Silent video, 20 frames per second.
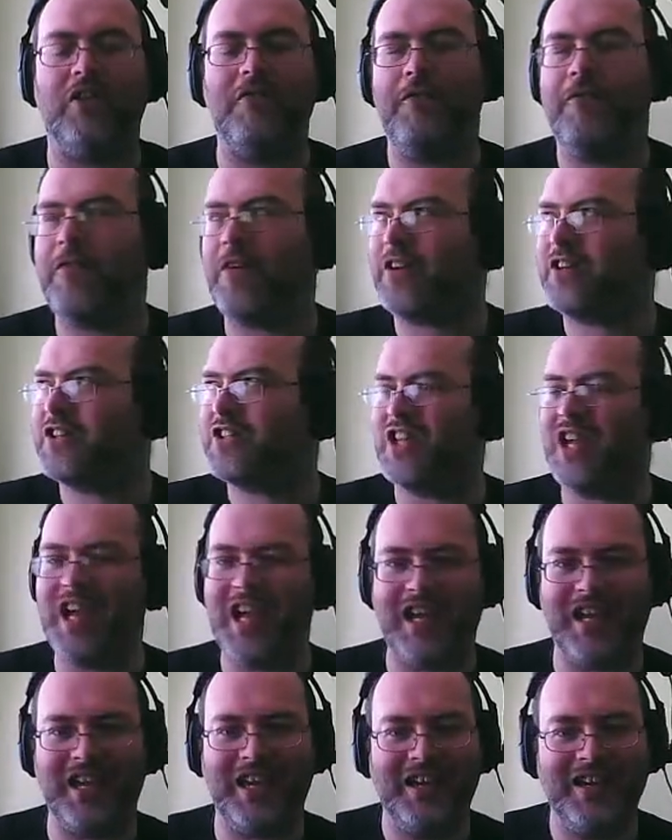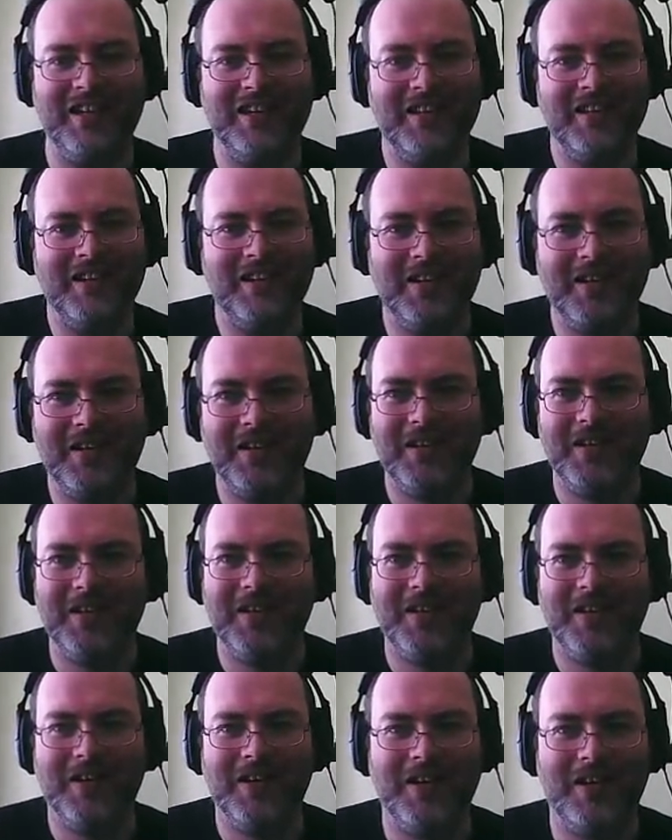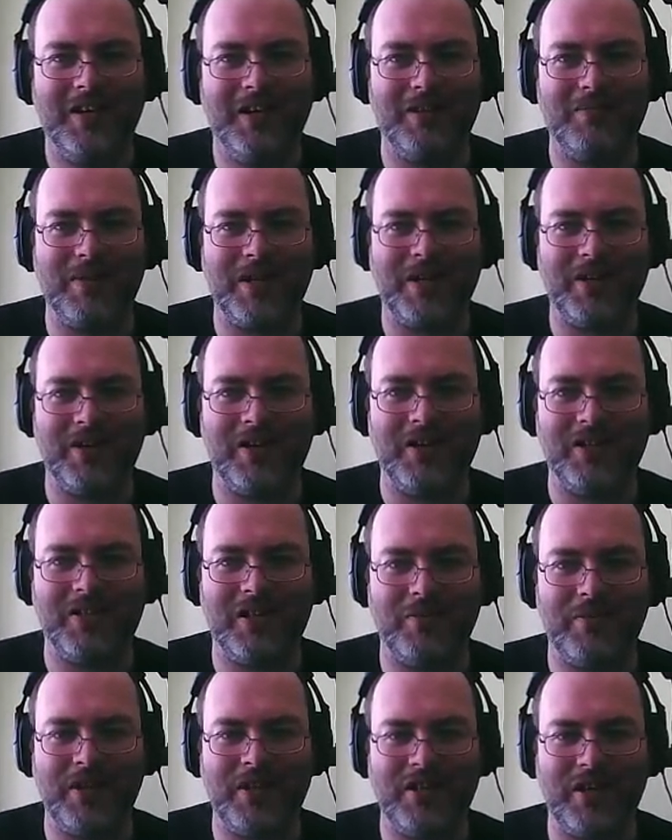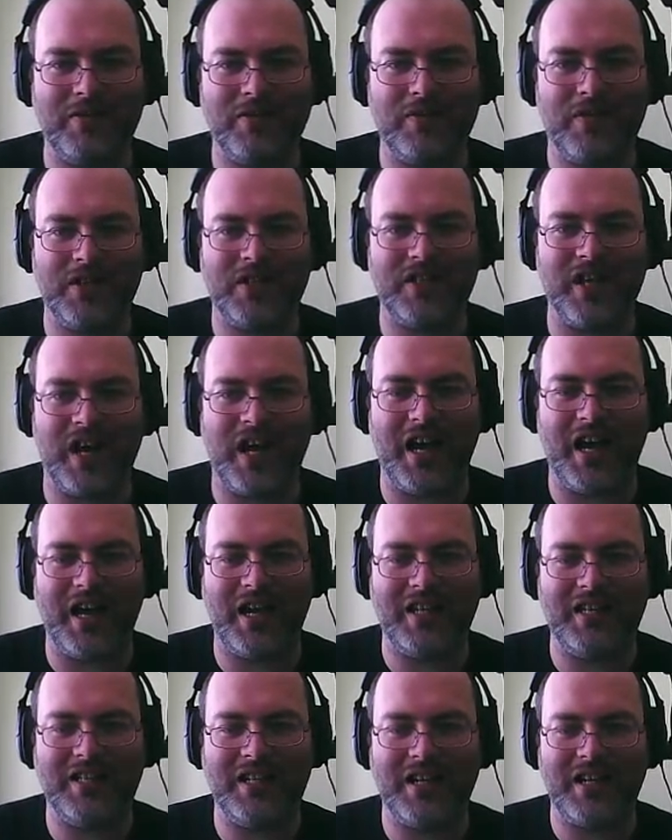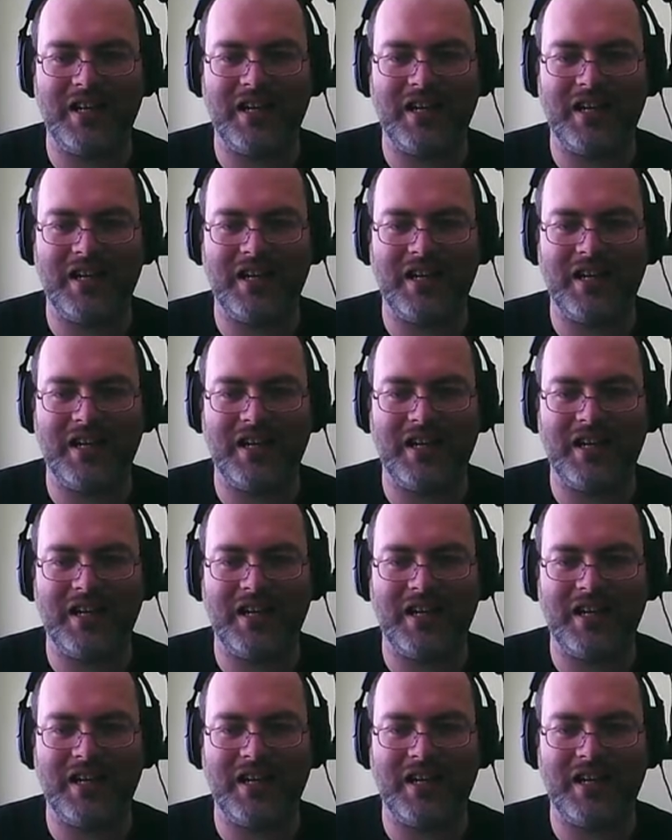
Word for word: For fuck's sake. Oh my god, how many times have I died?